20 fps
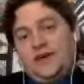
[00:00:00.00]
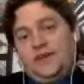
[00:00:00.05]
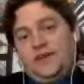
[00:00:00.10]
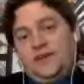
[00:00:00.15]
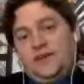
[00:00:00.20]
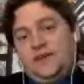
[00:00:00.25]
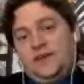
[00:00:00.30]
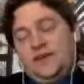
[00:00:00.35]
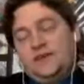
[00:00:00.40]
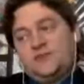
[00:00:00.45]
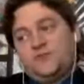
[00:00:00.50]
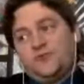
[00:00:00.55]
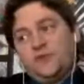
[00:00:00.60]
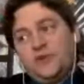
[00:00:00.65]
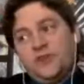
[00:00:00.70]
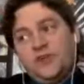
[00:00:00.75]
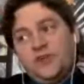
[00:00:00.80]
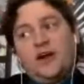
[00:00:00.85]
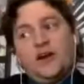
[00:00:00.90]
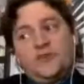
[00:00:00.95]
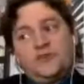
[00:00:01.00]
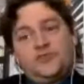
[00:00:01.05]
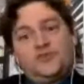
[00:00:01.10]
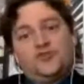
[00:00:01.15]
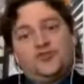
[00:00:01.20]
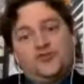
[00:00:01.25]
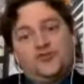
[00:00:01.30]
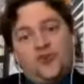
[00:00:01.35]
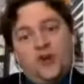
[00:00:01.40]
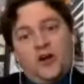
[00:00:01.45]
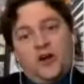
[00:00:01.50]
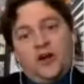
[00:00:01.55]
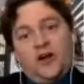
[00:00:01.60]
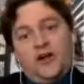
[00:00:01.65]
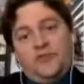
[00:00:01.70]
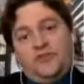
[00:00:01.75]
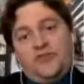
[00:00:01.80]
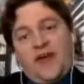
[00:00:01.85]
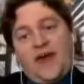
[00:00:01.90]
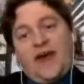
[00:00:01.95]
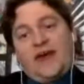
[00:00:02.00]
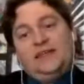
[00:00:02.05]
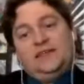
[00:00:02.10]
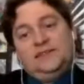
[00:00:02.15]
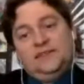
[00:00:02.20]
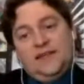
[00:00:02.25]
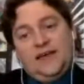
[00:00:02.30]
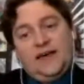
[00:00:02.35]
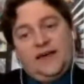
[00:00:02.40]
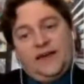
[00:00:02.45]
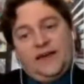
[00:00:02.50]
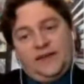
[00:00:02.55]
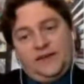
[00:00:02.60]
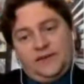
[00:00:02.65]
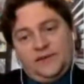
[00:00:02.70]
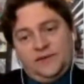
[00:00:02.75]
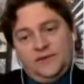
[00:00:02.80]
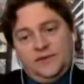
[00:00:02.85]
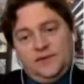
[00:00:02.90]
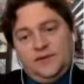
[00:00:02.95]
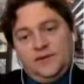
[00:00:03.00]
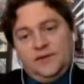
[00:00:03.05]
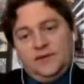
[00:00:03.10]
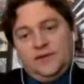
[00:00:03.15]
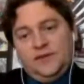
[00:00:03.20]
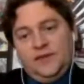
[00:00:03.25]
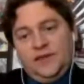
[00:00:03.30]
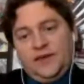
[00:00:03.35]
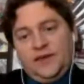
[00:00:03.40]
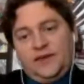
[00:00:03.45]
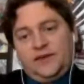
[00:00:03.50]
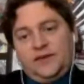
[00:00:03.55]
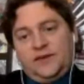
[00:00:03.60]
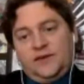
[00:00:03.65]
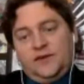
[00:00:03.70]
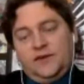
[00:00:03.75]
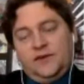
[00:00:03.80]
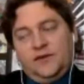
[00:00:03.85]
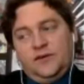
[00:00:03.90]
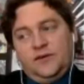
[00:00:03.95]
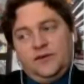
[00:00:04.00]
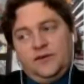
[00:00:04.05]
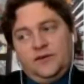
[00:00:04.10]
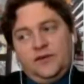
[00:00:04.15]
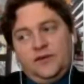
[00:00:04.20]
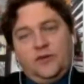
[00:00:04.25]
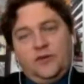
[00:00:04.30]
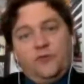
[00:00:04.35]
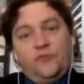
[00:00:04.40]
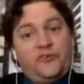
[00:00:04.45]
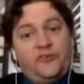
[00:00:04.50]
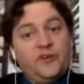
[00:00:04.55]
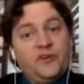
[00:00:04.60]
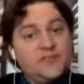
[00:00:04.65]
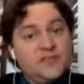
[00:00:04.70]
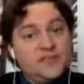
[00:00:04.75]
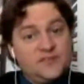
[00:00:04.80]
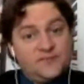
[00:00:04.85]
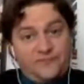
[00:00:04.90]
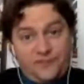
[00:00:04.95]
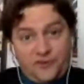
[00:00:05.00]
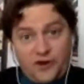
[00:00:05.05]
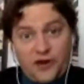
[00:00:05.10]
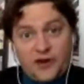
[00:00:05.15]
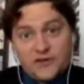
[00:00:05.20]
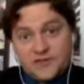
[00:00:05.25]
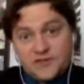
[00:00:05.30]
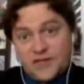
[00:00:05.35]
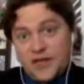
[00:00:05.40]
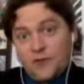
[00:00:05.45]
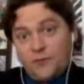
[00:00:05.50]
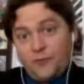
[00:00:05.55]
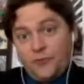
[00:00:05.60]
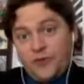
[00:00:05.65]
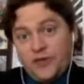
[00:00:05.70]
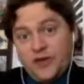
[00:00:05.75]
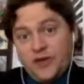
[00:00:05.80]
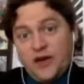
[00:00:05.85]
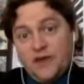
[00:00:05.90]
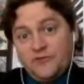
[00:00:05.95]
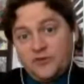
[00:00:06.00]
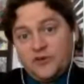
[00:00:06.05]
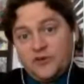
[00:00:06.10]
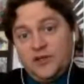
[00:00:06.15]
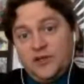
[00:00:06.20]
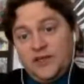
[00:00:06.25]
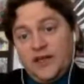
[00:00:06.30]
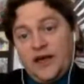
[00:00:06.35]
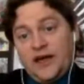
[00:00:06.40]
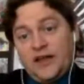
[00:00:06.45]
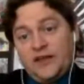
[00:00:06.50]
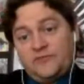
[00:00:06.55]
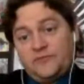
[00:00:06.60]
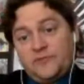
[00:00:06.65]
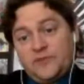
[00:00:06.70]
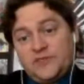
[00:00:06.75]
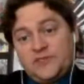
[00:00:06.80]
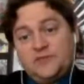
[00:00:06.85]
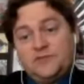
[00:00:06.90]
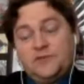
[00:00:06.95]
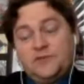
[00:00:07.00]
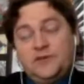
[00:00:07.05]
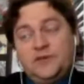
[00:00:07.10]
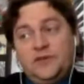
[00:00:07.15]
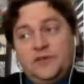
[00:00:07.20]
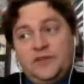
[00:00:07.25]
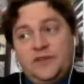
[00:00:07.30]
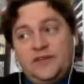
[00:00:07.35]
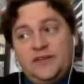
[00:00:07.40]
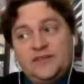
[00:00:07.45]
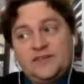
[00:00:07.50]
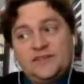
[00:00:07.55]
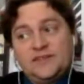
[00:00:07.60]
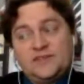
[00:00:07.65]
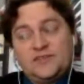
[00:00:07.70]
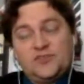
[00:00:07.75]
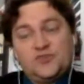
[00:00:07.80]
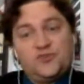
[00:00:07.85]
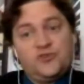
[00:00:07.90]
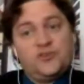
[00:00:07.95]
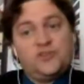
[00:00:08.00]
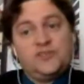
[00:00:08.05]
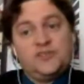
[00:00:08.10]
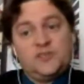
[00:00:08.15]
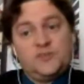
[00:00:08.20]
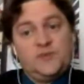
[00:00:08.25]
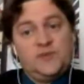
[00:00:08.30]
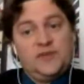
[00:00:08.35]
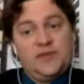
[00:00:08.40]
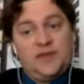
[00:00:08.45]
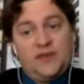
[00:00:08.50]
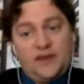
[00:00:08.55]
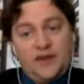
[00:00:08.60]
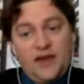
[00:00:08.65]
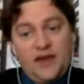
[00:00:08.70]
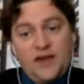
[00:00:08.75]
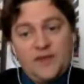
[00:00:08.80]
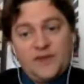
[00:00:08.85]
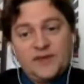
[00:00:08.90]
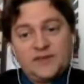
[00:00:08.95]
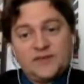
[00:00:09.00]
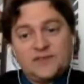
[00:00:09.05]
it's really hard to draw that line. Like, you know, for instance, for our site, we cover a lot of material that isn't strictly speaking comics,